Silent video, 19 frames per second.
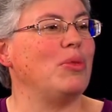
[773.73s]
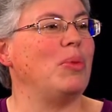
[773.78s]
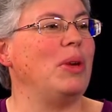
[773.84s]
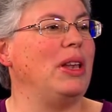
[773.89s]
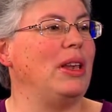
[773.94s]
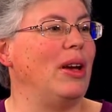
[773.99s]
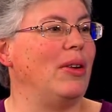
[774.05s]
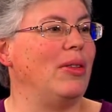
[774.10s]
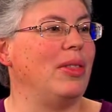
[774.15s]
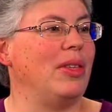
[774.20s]
We
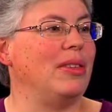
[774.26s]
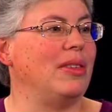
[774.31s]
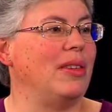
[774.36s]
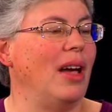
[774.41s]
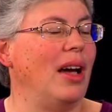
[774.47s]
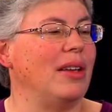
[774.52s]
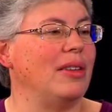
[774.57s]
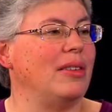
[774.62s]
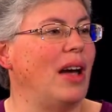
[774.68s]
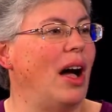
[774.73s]
know that
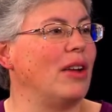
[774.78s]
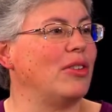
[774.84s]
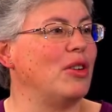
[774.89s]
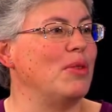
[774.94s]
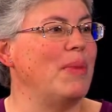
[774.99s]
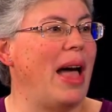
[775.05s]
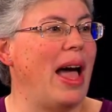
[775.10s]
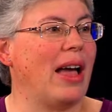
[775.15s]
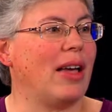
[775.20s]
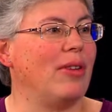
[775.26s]
uh, Doctor
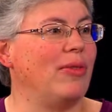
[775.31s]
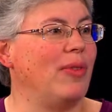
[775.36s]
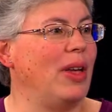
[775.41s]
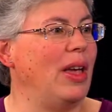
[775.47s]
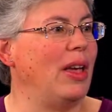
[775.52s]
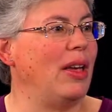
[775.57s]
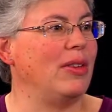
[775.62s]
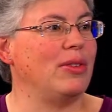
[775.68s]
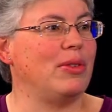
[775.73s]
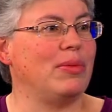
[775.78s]

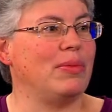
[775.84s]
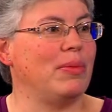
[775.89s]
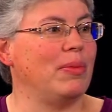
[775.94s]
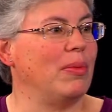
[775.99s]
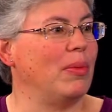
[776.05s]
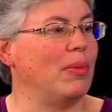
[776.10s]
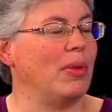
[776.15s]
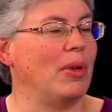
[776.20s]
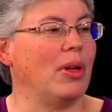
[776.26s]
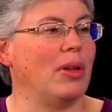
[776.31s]
McAfee is
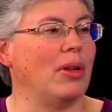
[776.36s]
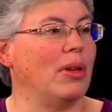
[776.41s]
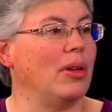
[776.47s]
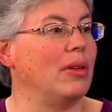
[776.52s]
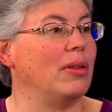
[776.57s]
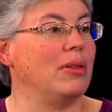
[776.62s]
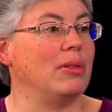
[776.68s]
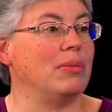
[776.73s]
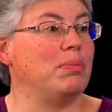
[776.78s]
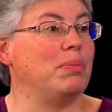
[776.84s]

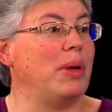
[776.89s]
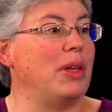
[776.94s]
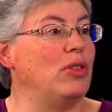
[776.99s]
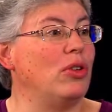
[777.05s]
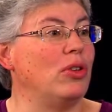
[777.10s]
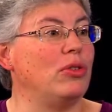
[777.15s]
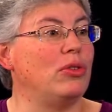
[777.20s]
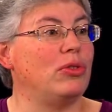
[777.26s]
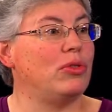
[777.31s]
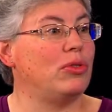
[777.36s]
been
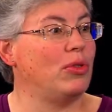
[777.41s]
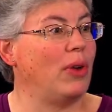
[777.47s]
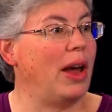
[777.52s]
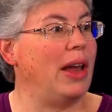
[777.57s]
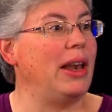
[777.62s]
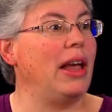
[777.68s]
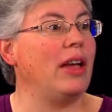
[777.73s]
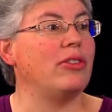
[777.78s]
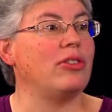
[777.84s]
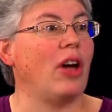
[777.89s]
to
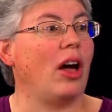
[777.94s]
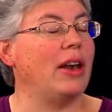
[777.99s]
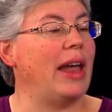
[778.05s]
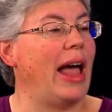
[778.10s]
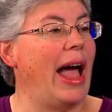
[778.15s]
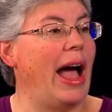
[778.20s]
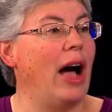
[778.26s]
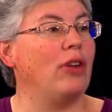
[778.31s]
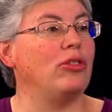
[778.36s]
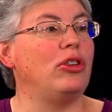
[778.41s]
trainings on
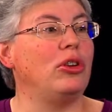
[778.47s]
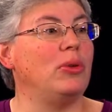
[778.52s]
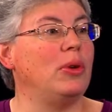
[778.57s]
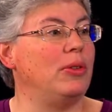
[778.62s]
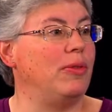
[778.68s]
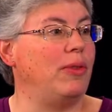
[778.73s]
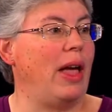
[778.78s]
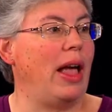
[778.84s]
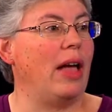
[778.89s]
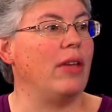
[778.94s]
how to
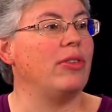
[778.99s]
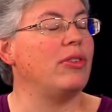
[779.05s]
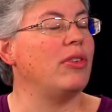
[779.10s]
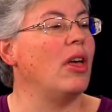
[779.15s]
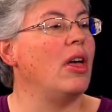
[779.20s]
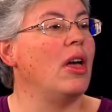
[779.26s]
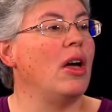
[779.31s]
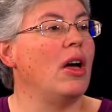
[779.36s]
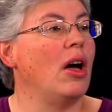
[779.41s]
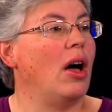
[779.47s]
advance
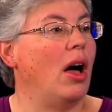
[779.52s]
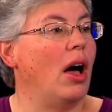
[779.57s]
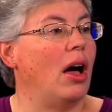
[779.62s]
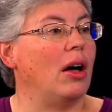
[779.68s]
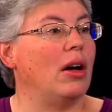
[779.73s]
uh,